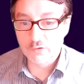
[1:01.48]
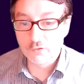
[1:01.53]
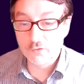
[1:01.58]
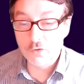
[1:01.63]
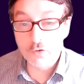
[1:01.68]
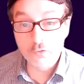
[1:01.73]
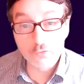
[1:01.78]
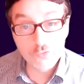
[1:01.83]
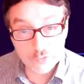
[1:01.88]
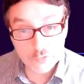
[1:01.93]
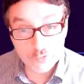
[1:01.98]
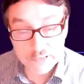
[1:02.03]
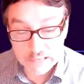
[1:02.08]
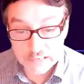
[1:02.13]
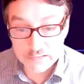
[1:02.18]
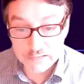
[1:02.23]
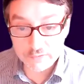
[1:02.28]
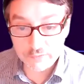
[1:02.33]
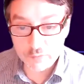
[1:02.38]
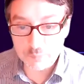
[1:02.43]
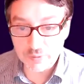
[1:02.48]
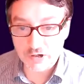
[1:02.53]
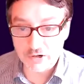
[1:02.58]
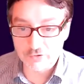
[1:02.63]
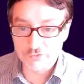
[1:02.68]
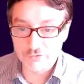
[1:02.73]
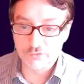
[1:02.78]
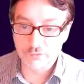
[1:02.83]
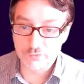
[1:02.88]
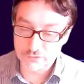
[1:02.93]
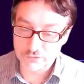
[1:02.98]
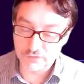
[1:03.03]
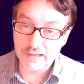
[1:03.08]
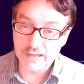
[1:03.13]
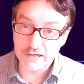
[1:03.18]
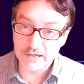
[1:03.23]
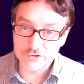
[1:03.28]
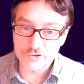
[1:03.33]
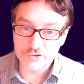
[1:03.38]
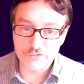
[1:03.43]
while also hearing the personal
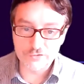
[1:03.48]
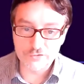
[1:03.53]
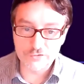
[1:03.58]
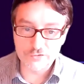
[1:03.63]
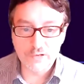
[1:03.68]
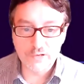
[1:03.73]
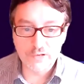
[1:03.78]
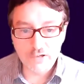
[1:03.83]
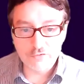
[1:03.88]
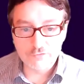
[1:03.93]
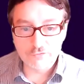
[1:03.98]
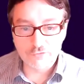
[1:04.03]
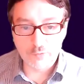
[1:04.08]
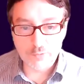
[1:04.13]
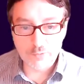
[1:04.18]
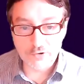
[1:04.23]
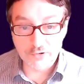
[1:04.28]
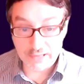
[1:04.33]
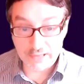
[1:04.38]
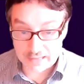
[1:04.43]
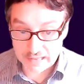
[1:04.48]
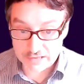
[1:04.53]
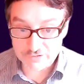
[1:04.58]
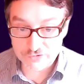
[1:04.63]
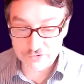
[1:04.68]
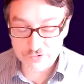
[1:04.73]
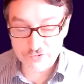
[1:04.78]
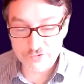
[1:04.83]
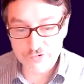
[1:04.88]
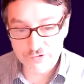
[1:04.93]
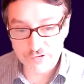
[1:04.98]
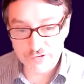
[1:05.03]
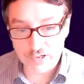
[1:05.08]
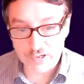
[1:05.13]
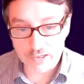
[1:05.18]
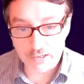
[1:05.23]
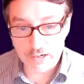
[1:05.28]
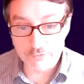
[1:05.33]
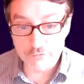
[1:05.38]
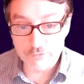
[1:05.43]
reflections from our guests
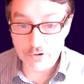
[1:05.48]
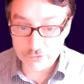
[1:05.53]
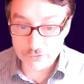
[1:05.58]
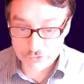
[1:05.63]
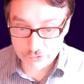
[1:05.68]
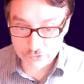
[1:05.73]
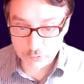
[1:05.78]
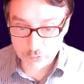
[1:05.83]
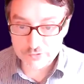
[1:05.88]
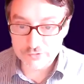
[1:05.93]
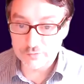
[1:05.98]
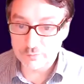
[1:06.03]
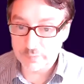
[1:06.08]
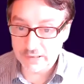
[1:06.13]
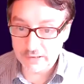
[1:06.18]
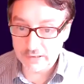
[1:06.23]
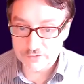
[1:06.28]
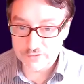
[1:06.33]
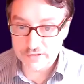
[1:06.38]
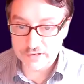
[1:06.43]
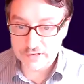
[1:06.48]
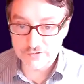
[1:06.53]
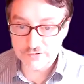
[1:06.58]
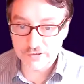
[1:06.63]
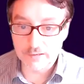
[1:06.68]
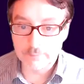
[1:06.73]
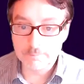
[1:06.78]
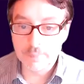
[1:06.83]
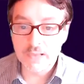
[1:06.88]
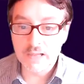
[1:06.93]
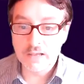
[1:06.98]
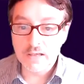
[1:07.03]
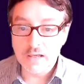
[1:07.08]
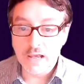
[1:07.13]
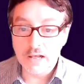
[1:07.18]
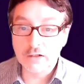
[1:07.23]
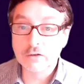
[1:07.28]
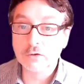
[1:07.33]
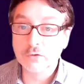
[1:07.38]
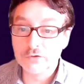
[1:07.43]
around genomics and biodata,
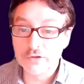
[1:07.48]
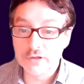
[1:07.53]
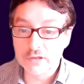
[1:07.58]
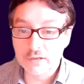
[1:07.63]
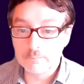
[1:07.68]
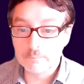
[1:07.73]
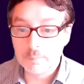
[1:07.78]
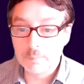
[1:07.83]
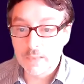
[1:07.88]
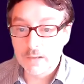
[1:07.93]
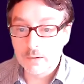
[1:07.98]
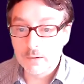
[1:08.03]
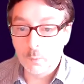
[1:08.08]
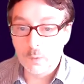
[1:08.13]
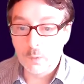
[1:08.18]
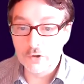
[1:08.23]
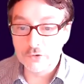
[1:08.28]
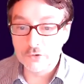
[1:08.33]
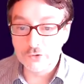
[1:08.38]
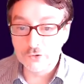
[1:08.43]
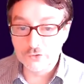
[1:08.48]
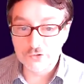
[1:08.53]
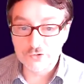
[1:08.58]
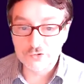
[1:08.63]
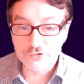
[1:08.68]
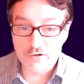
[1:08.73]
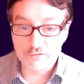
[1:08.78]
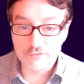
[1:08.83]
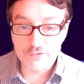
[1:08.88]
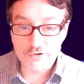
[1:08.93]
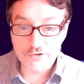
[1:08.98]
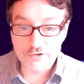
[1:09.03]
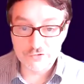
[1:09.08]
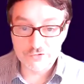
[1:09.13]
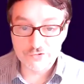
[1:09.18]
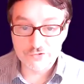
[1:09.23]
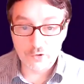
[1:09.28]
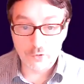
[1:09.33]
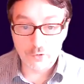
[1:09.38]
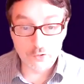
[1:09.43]
including where new
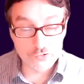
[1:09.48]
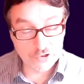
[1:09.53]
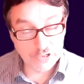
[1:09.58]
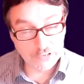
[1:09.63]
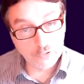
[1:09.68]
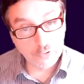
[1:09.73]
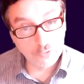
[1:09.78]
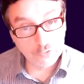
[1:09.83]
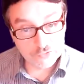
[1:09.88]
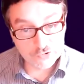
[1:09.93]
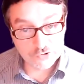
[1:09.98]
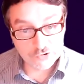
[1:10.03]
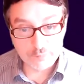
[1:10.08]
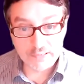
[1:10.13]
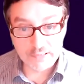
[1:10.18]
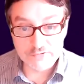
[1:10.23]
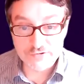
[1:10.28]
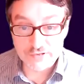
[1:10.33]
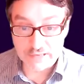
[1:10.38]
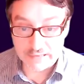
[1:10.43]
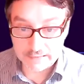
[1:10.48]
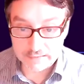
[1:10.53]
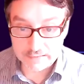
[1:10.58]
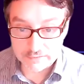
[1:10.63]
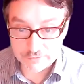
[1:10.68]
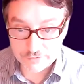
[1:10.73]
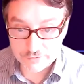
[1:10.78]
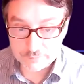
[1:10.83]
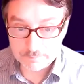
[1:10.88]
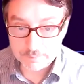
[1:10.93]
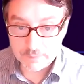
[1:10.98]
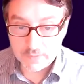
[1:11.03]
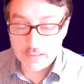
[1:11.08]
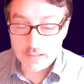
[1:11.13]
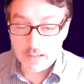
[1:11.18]
discoveries or technologies might take us.